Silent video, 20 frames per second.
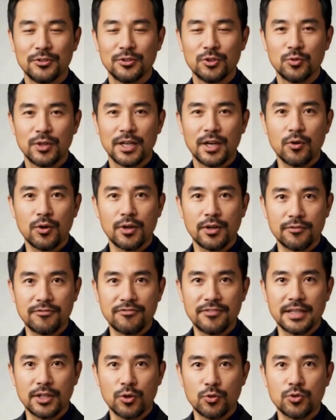So on
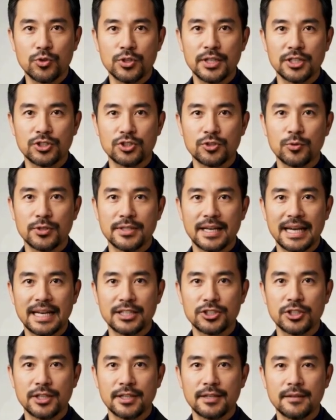one side, you've got
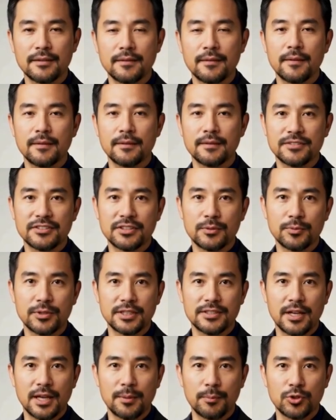GitHub code spaces.
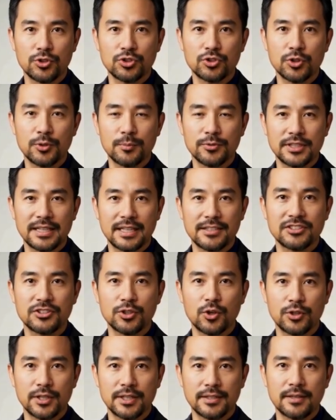Think of this like
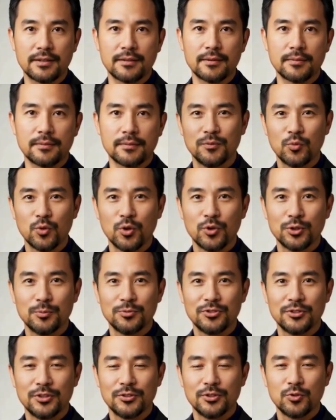renting a fully
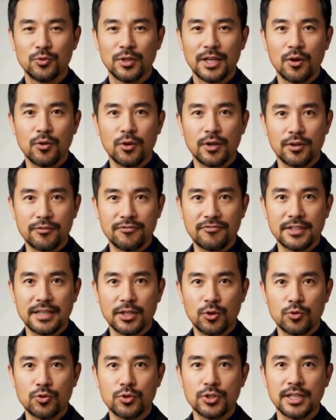equipped professional
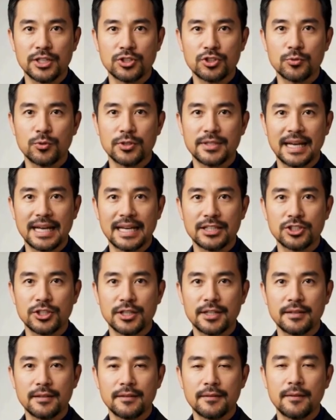workshop in the cloud.
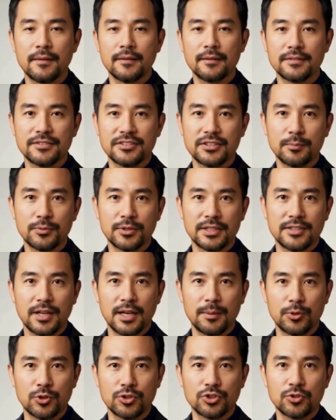It's all
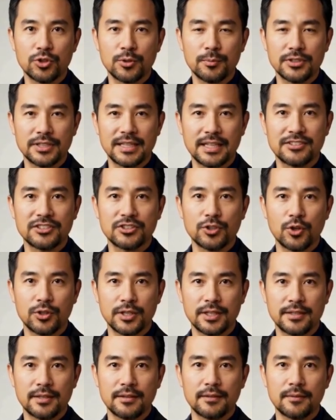pre-configured, so you can
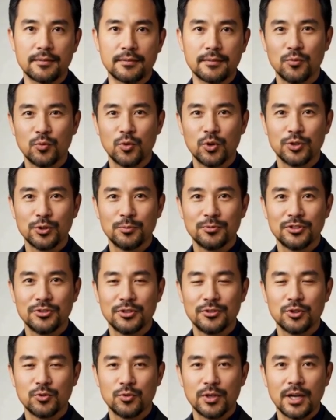literally just show up and
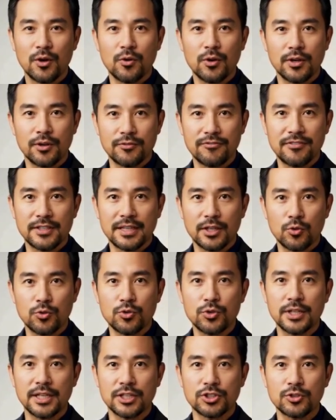start coding. It's
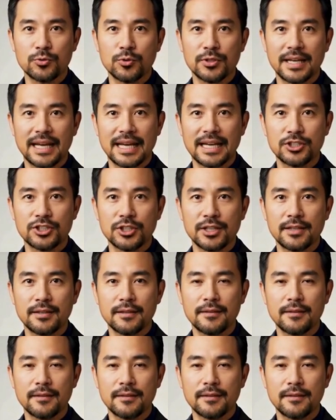fast, it's simple.